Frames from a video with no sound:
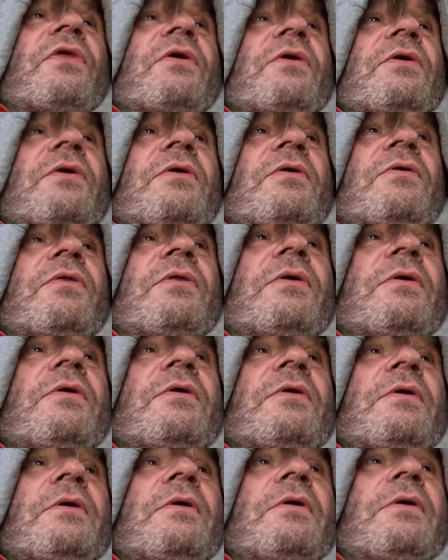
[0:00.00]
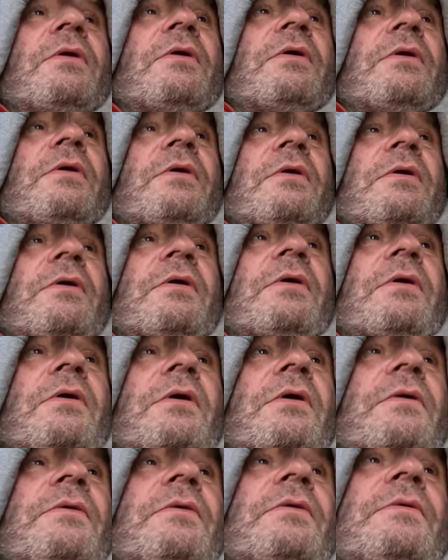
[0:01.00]
A month. That's that's
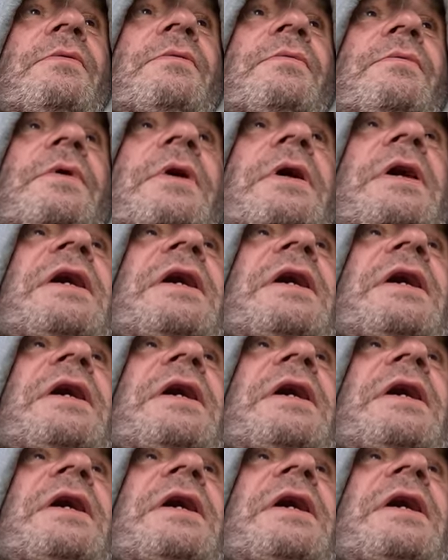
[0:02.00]
terrible, isn't it? So